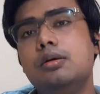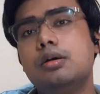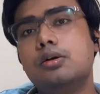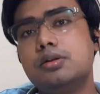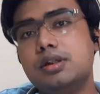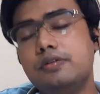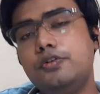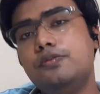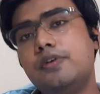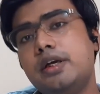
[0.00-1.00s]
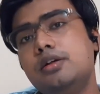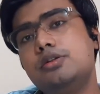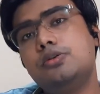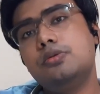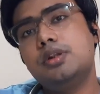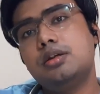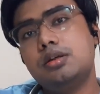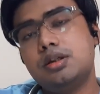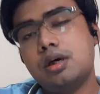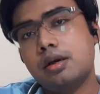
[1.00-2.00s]
Because if you find a stone that
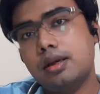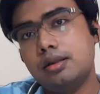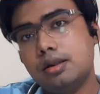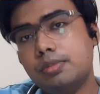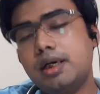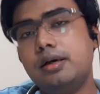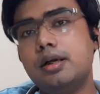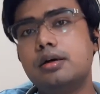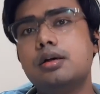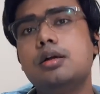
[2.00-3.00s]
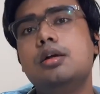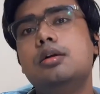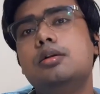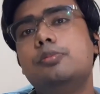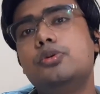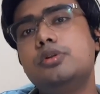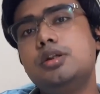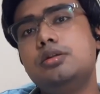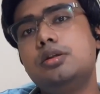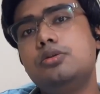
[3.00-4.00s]
is stuck in the bile duct, the
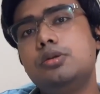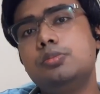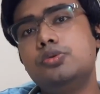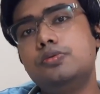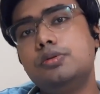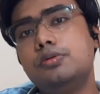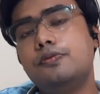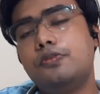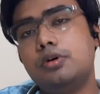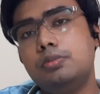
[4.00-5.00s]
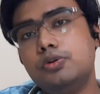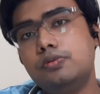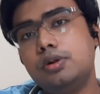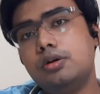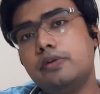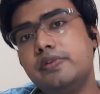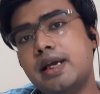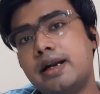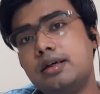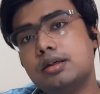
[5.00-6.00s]
procedure for removal of
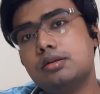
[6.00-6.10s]
that